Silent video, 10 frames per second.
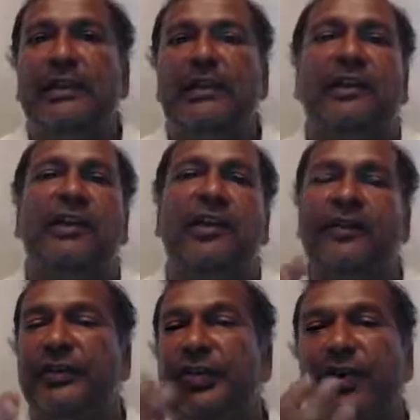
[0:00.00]
And then
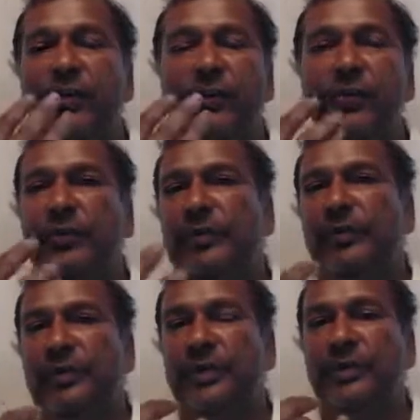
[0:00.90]
also
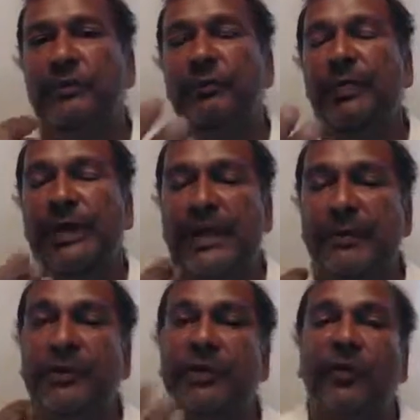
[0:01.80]
being
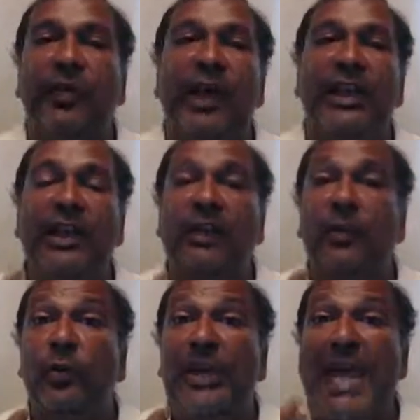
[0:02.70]
able to
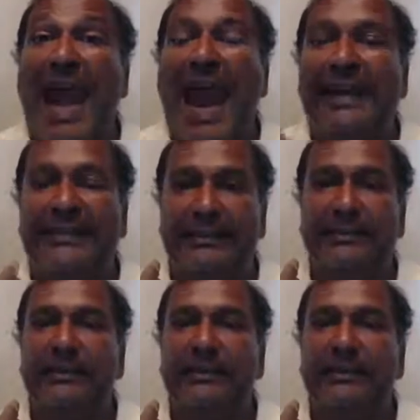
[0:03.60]
react